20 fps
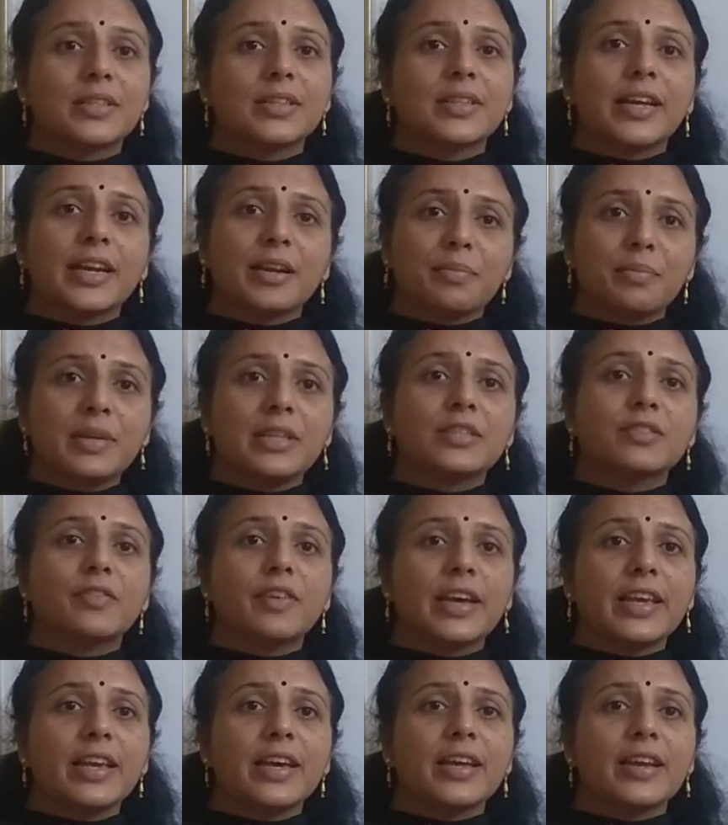That means
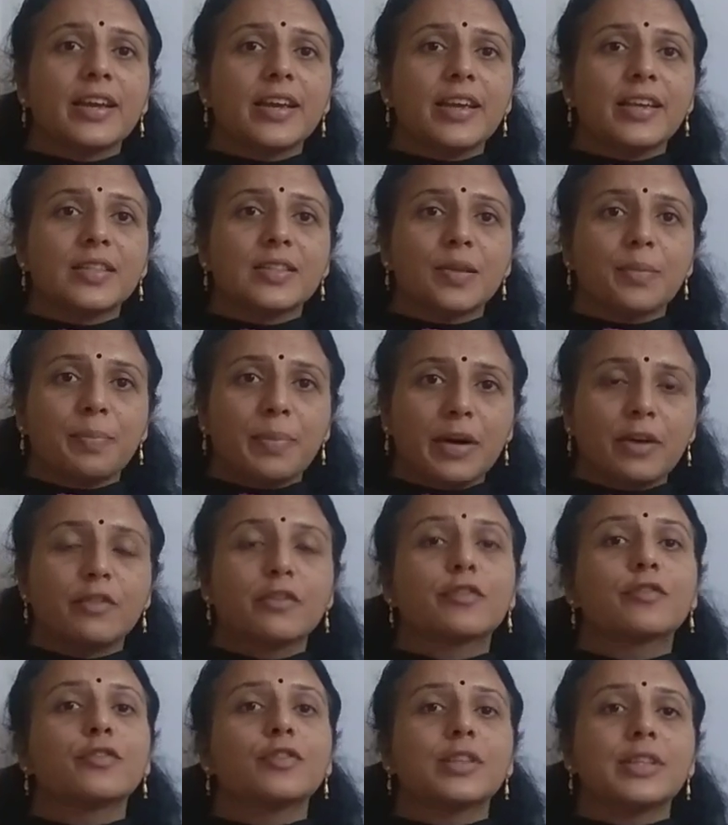why array is
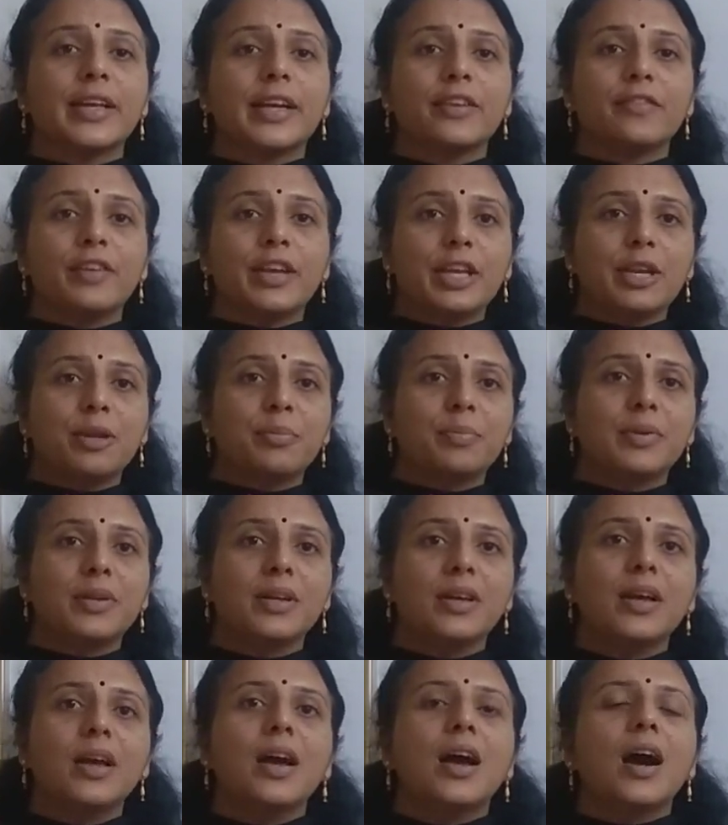powerful than
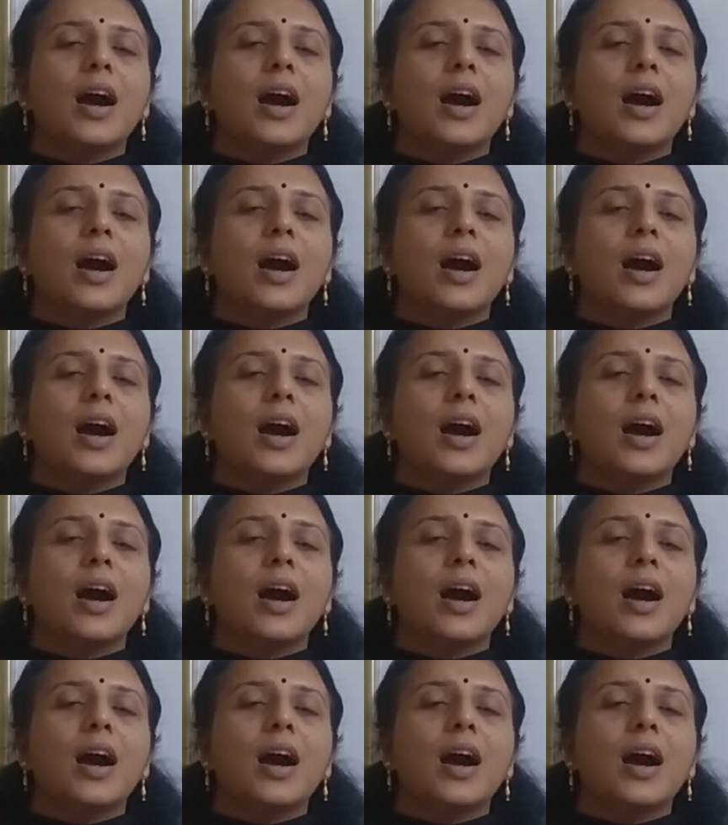variable,